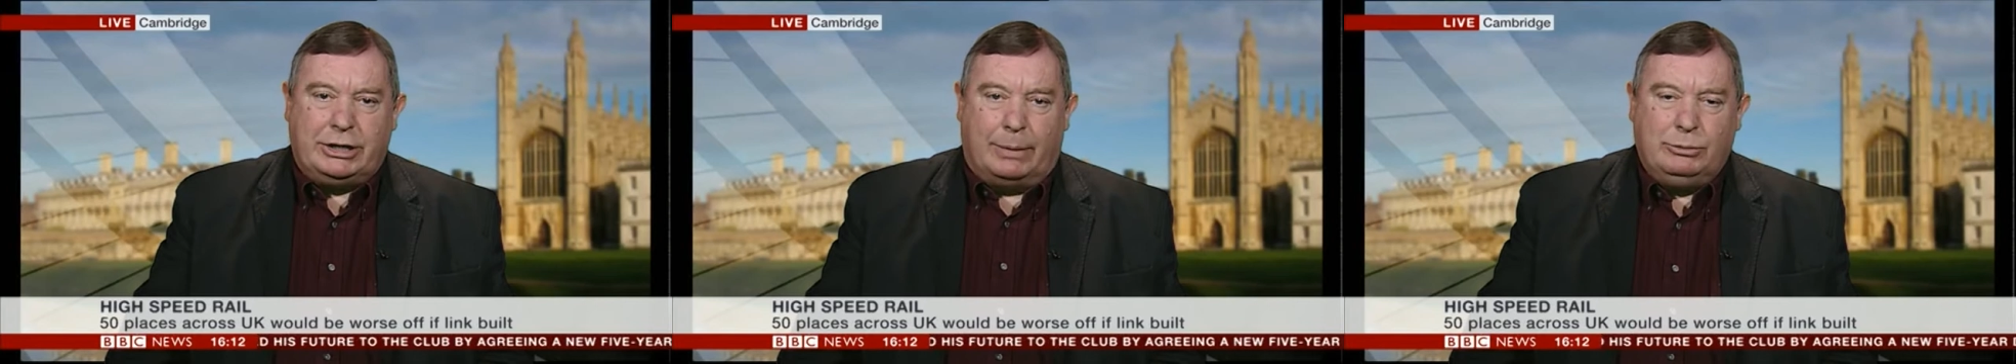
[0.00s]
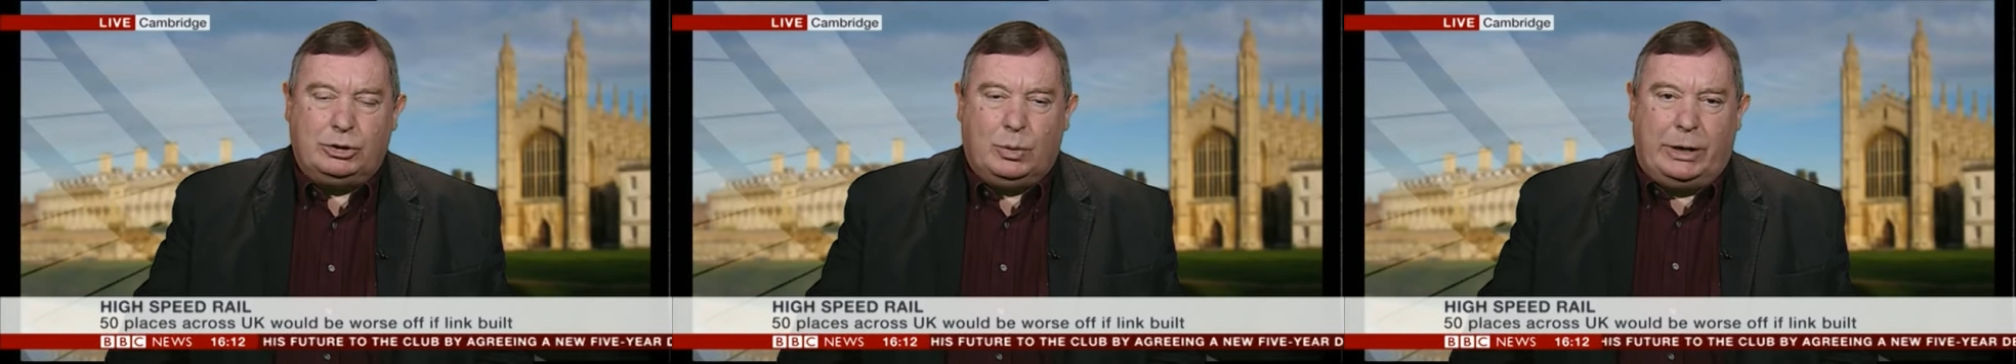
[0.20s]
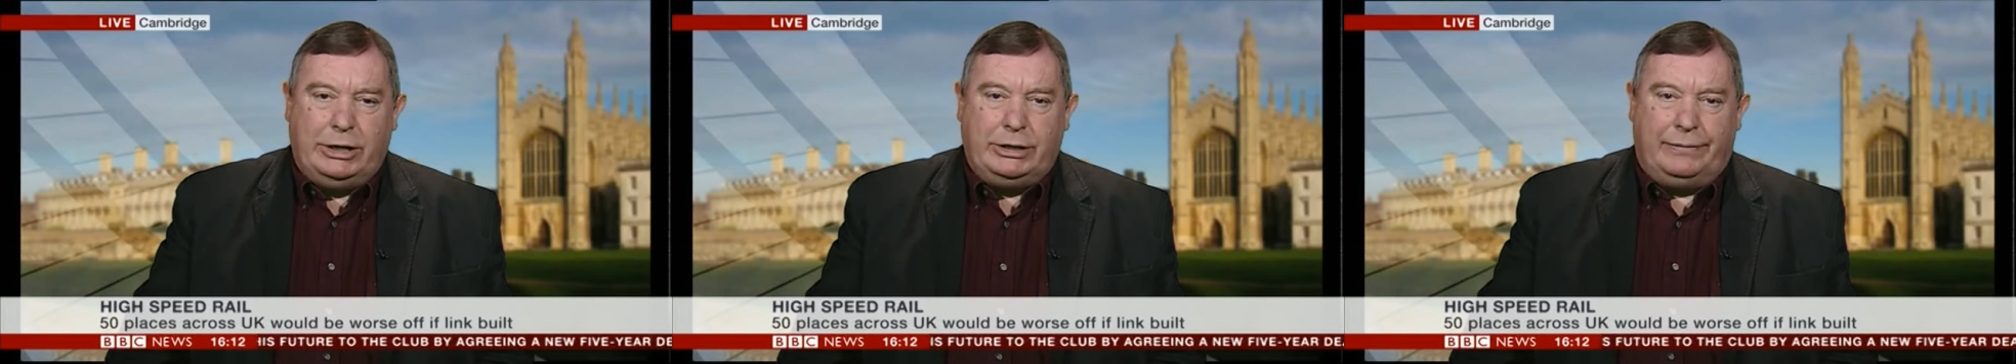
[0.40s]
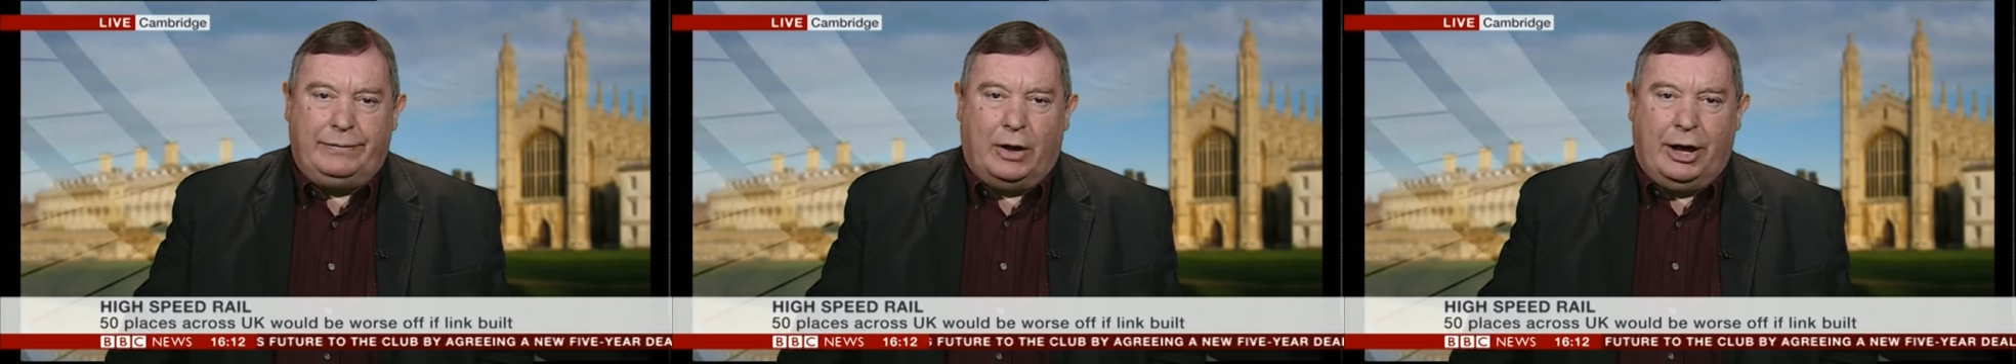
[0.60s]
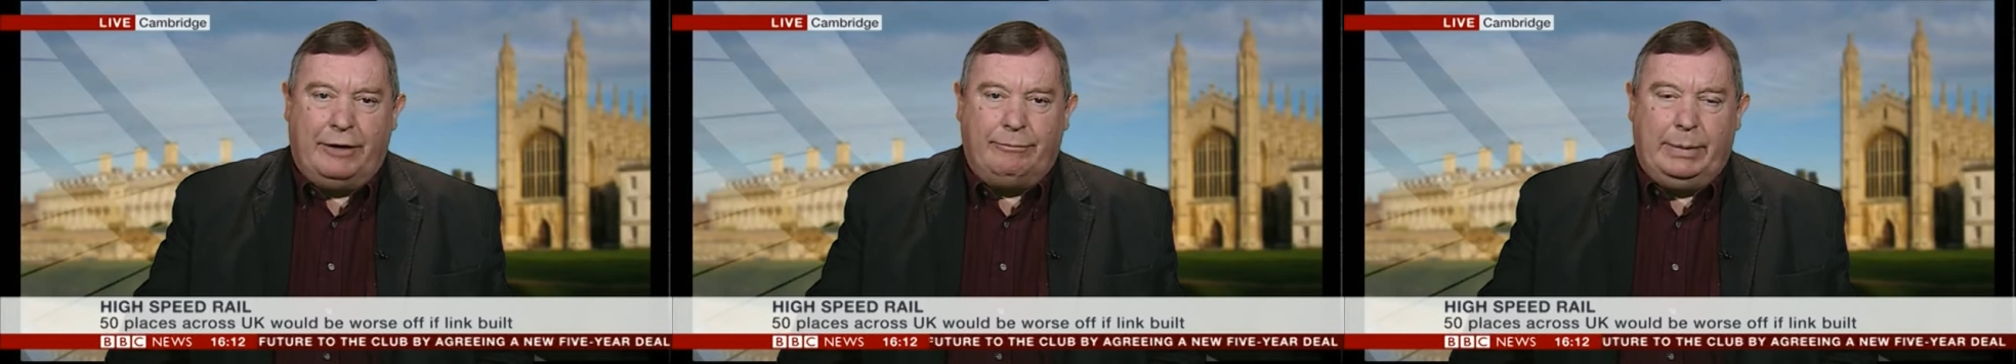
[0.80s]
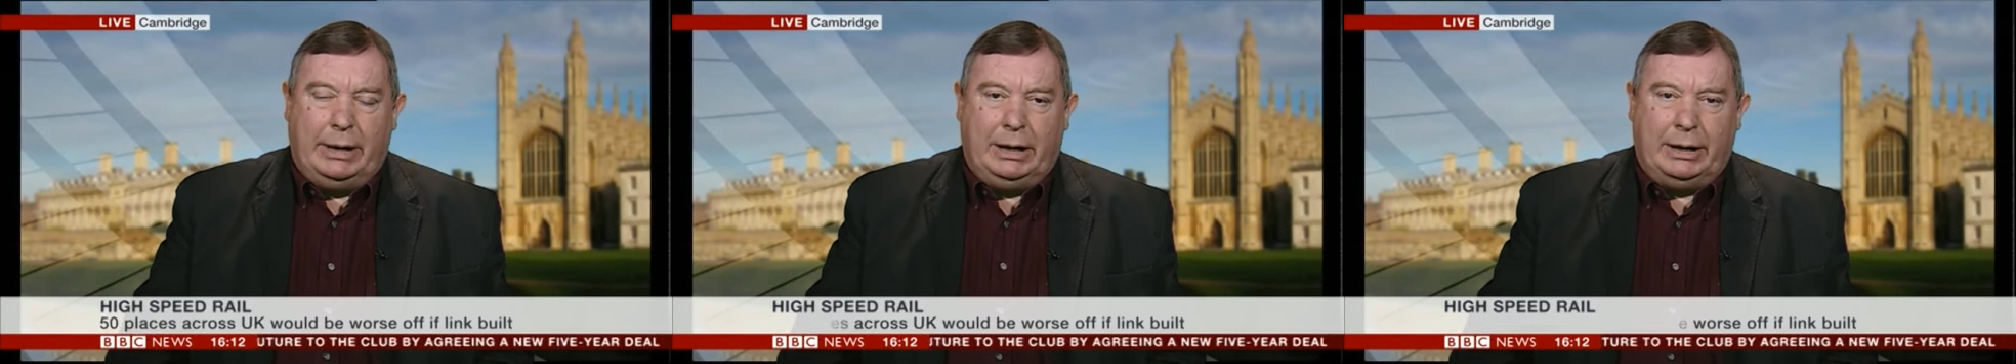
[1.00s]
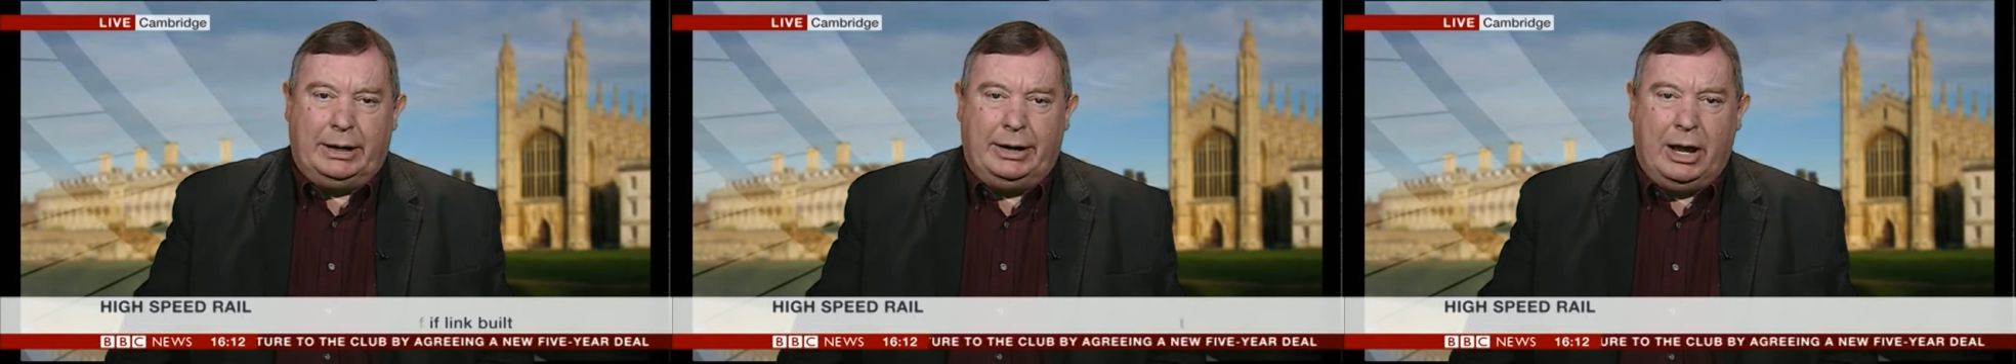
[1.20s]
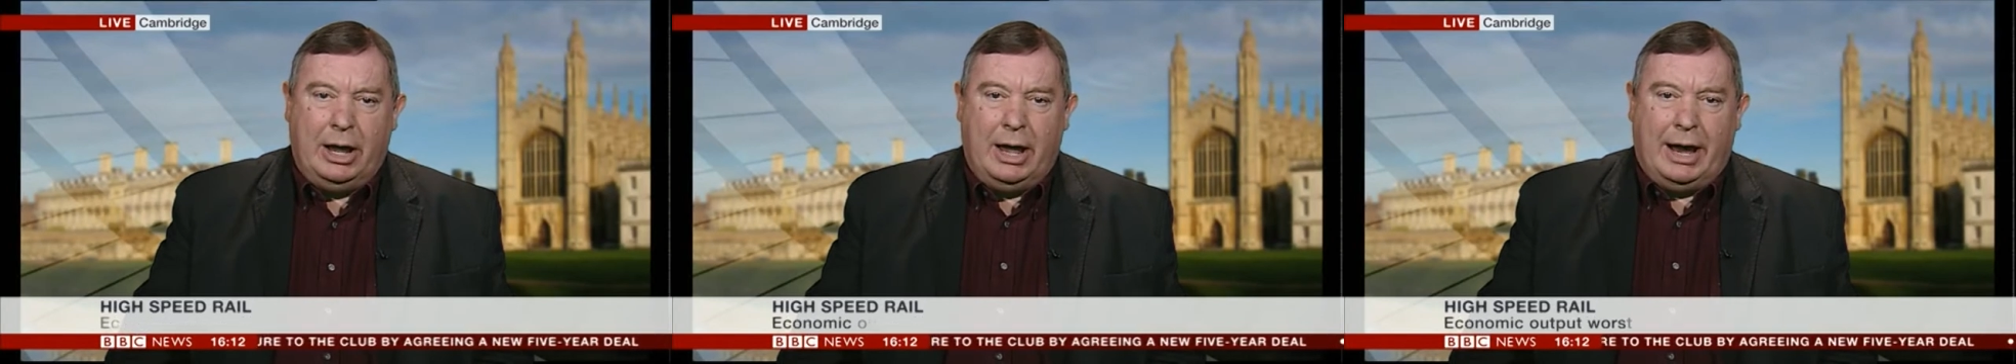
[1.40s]
some 25
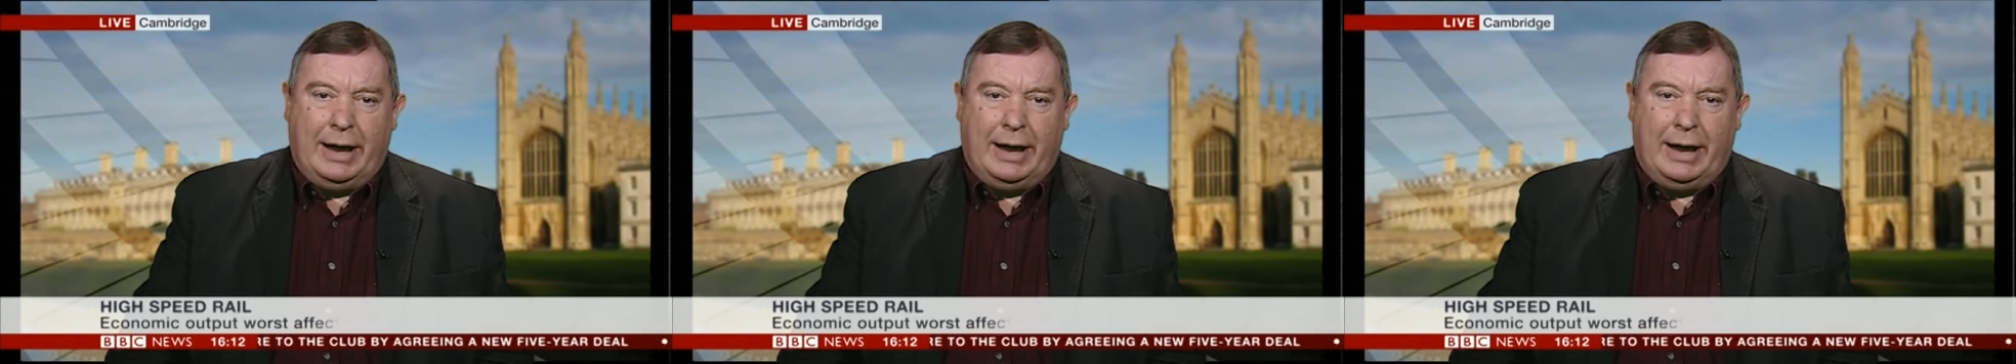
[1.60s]
million,